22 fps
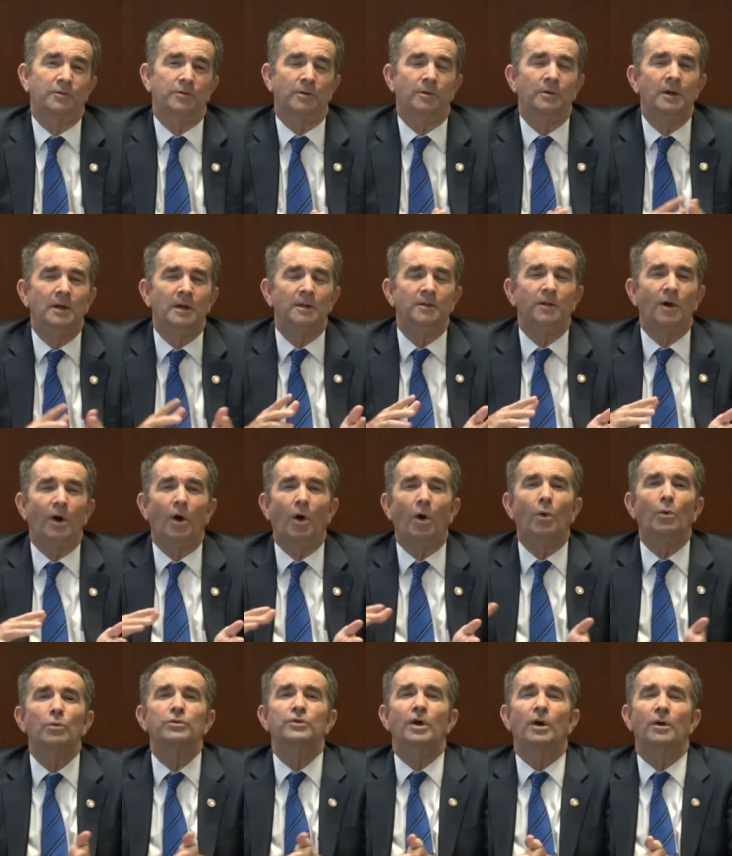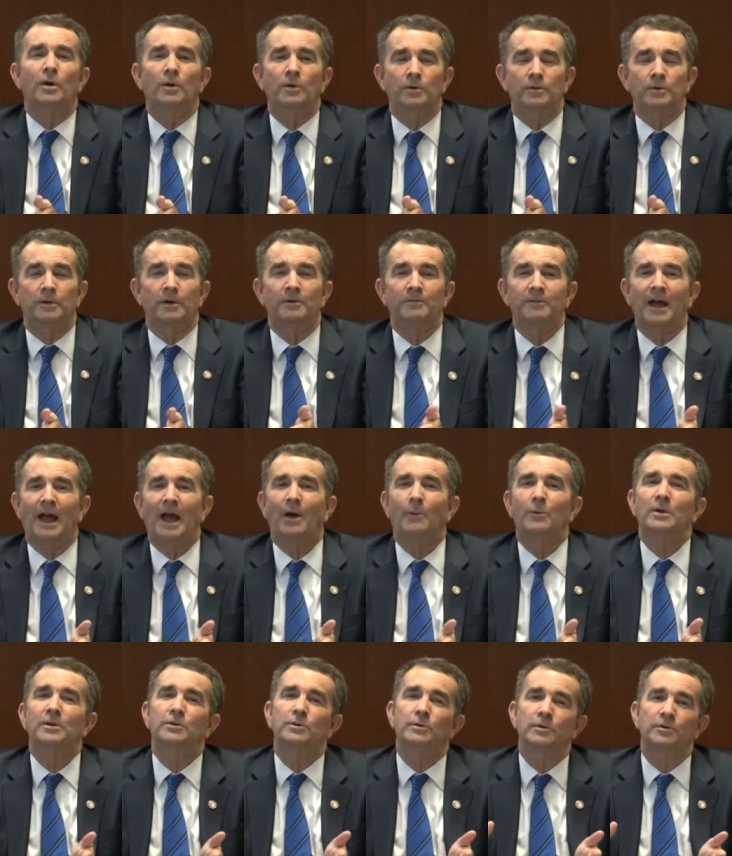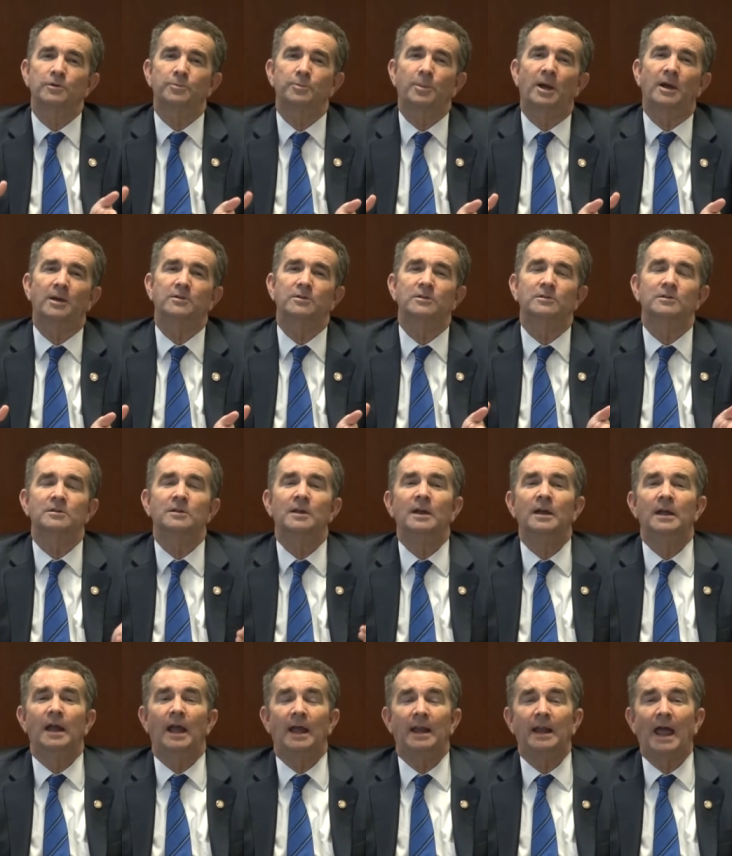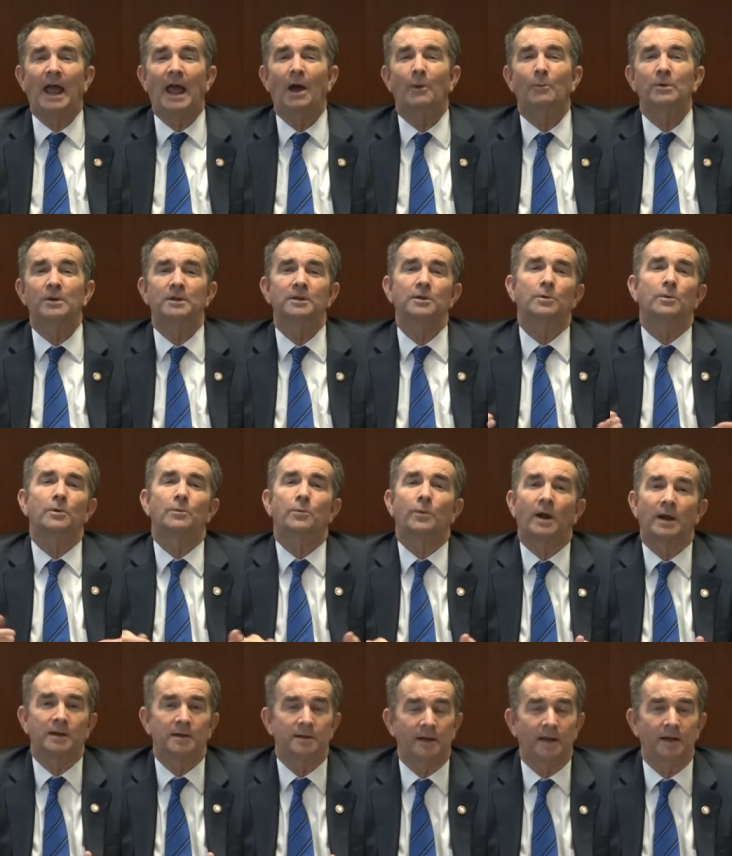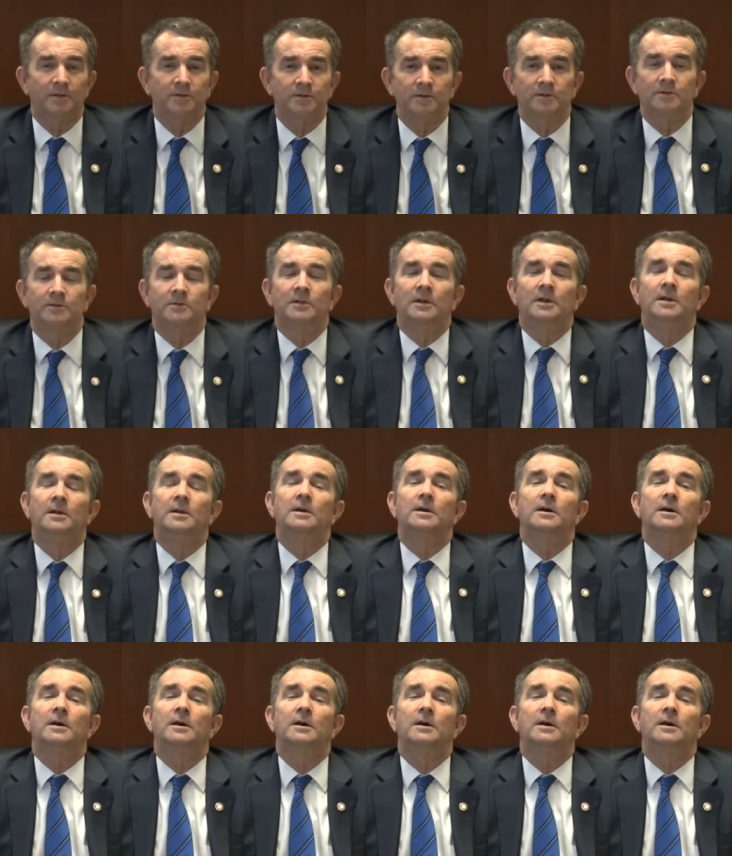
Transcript: So the whole tone of how we do inspections and how we deal with regulations